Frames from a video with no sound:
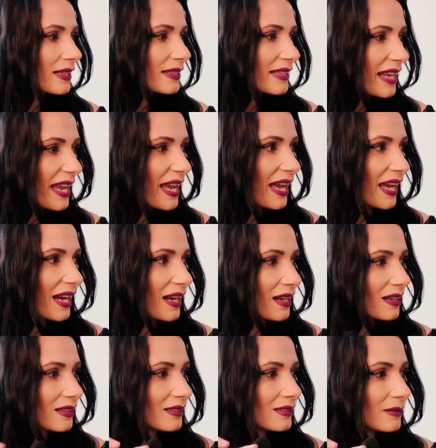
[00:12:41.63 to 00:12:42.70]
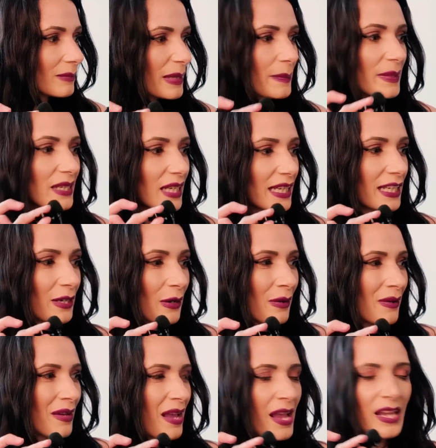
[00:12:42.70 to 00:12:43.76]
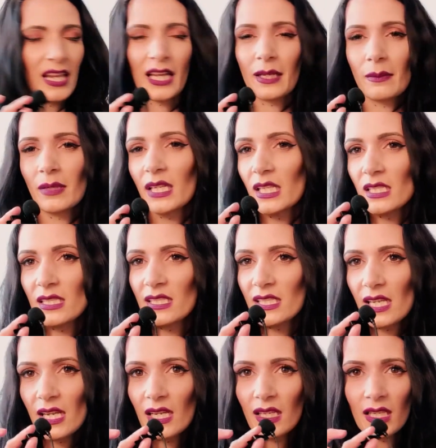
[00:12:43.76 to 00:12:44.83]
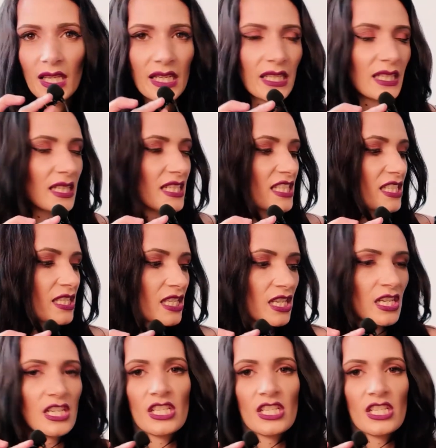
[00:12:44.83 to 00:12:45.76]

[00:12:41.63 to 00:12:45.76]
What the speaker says: Yeah, maybe like I'm gonna sing like a nice